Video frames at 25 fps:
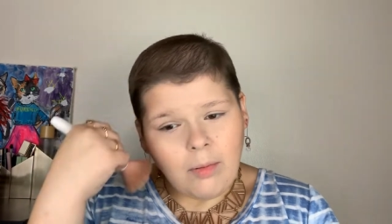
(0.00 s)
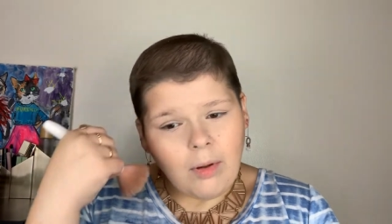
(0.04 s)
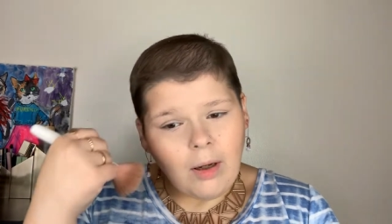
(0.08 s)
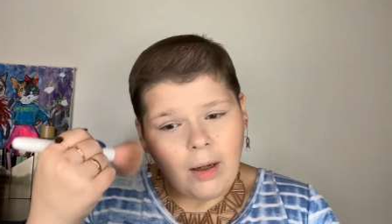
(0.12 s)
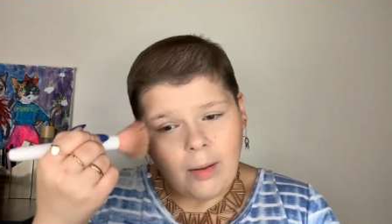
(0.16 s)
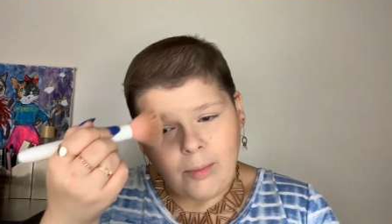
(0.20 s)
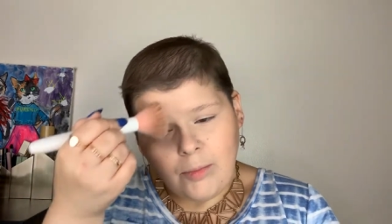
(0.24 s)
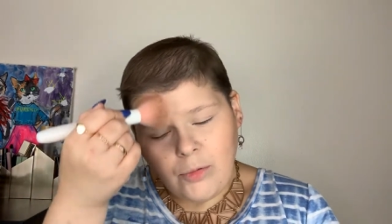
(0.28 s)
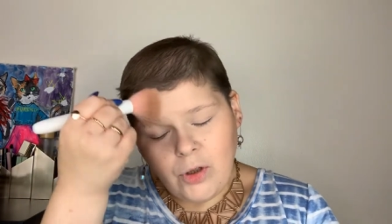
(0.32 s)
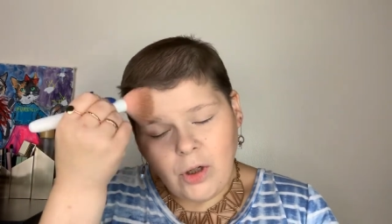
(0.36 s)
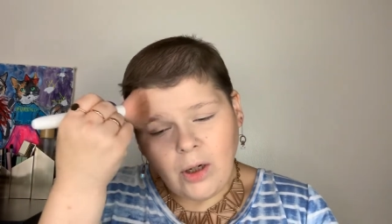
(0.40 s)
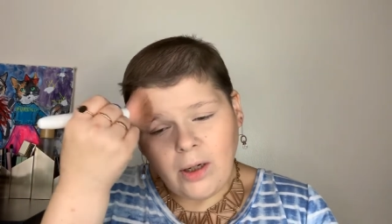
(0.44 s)

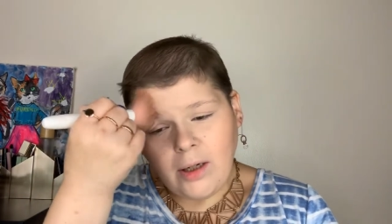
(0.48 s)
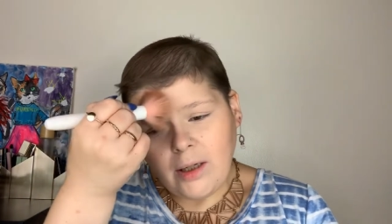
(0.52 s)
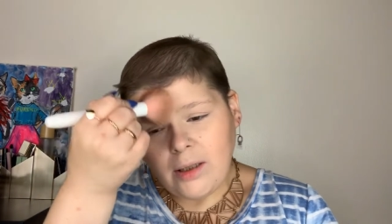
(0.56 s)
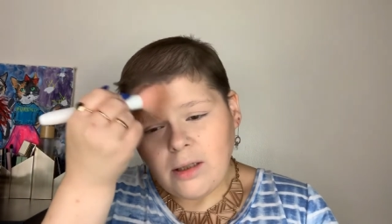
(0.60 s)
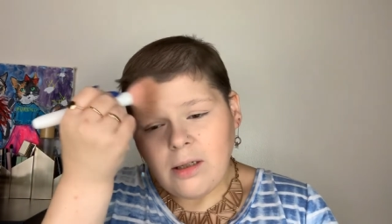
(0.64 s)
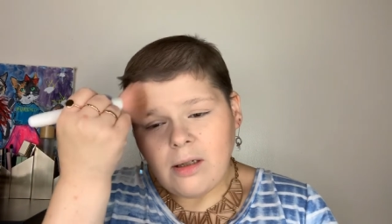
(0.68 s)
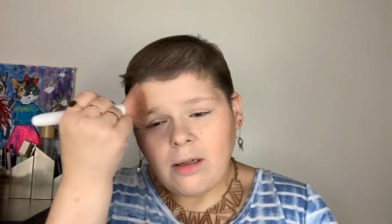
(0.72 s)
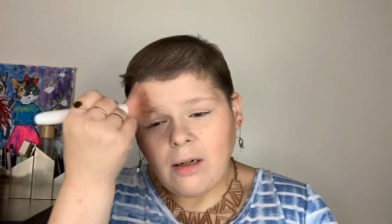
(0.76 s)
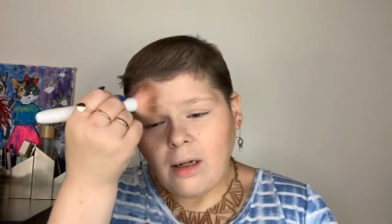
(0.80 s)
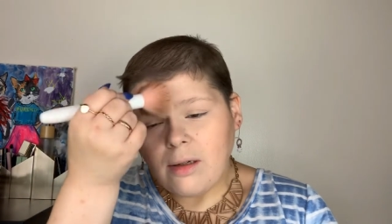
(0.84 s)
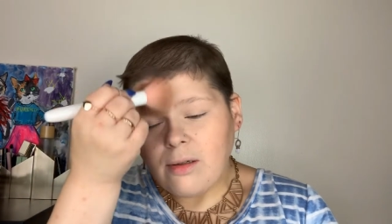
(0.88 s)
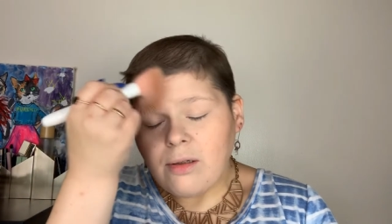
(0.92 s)
I'm trying
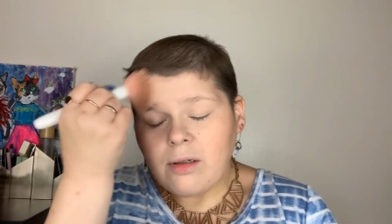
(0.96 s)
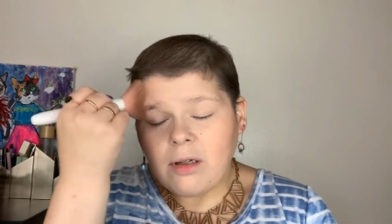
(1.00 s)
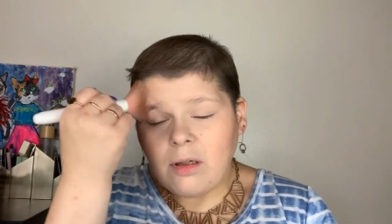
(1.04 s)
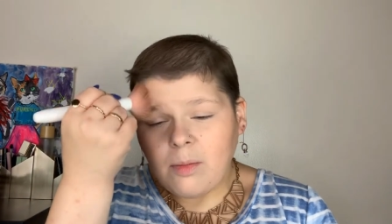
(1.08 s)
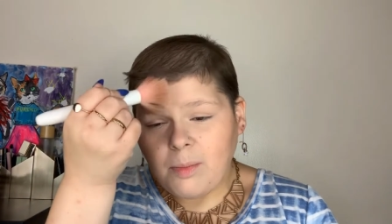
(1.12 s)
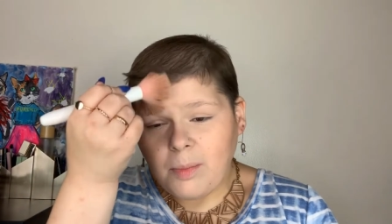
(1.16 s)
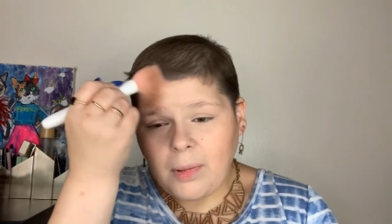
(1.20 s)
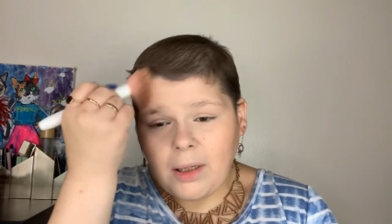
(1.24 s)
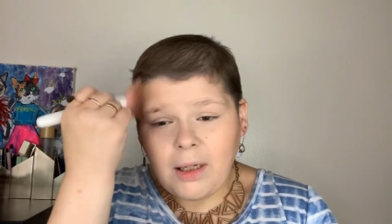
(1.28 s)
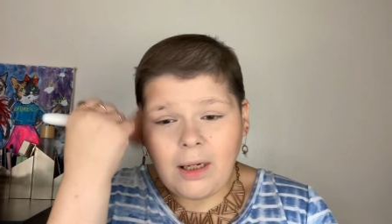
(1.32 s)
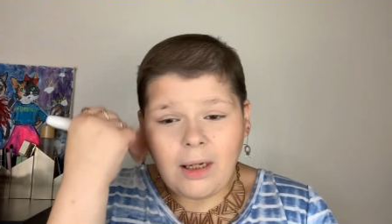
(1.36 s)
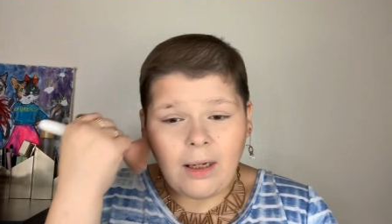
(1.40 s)
to not
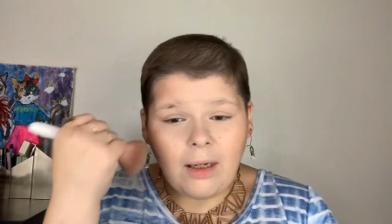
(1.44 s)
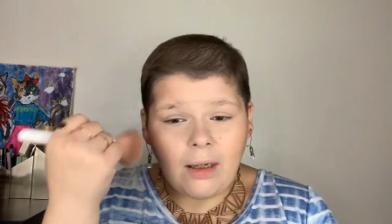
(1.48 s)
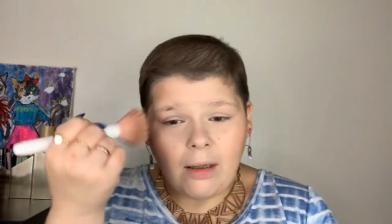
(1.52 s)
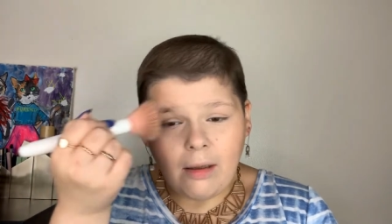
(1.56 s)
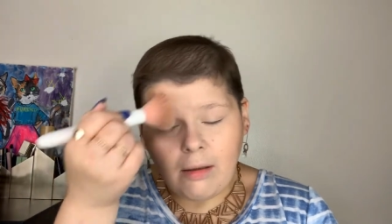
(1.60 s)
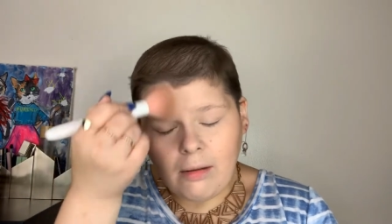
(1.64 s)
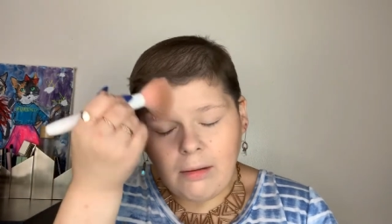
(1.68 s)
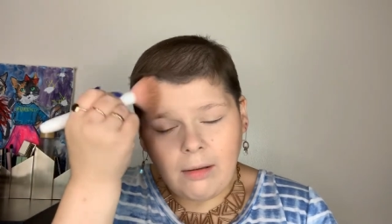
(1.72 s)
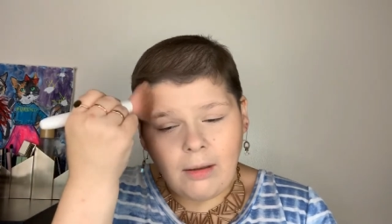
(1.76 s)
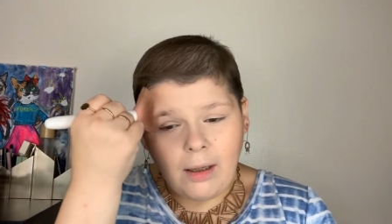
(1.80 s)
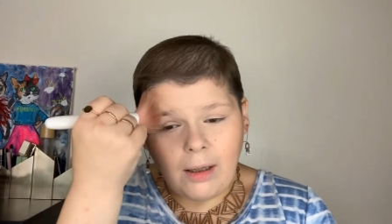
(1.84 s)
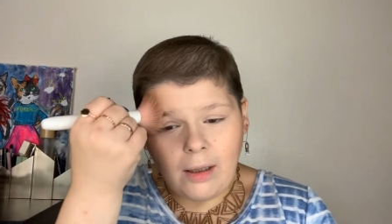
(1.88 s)
just be
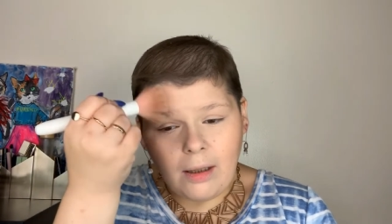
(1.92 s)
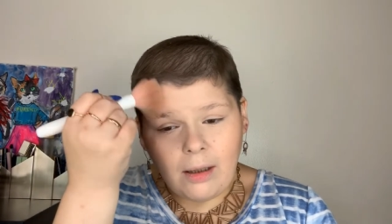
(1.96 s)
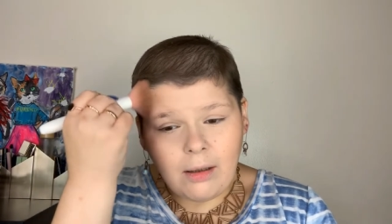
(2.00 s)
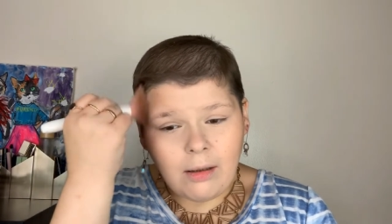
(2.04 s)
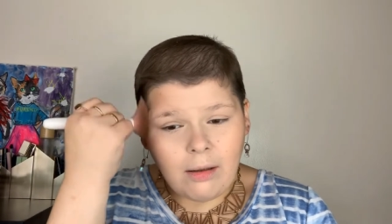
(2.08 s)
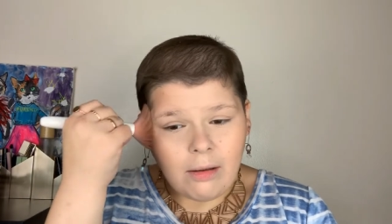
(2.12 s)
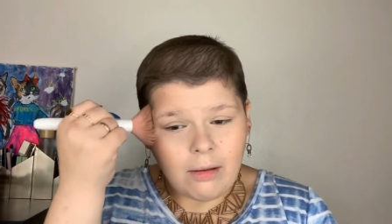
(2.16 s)
like